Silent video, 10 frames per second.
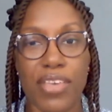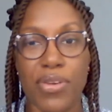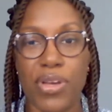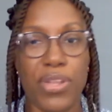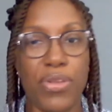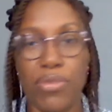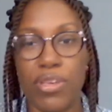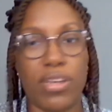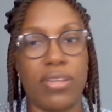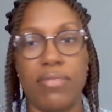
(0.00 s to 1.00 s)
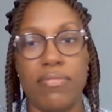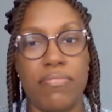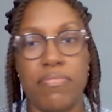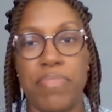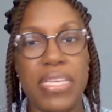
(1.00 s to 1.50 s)
You could
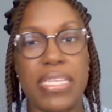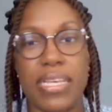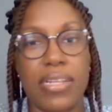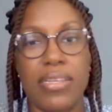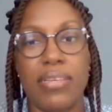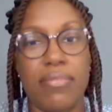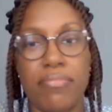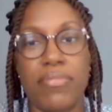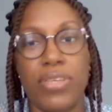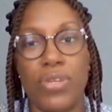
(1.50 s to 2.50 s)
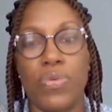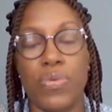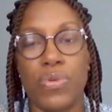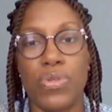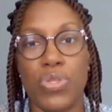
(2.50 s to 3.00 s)
basically,
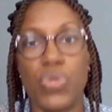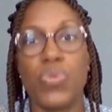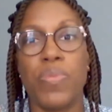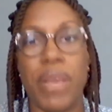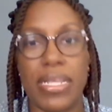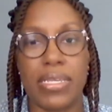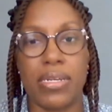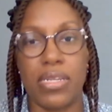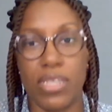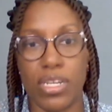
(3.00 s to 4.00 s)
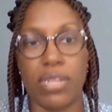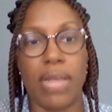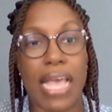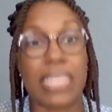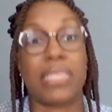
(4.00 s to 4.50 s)
do better. You
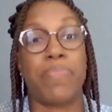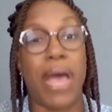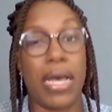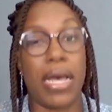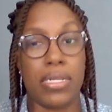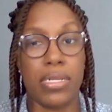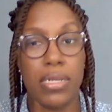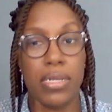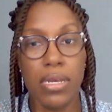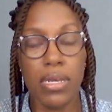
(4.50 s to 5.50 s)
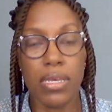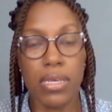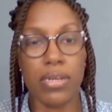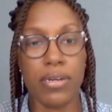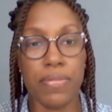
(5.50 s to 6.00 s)
could expand
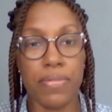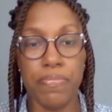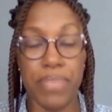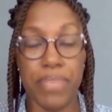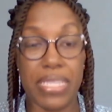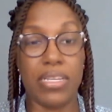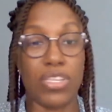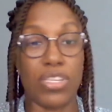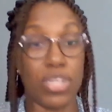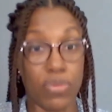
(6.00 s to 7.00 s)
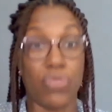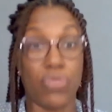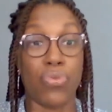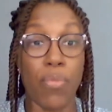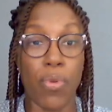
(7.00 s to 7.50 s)
your business. You could
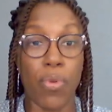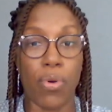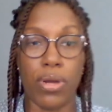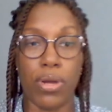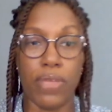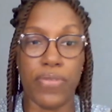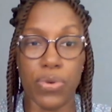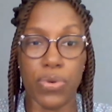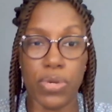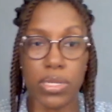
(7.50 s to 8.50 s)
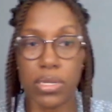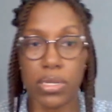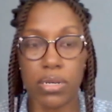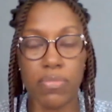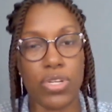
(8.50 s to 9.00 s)
grow more if you're going to
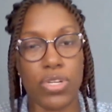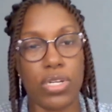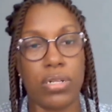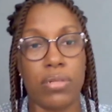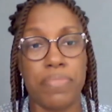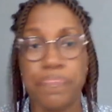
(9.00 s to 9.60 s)
commercial.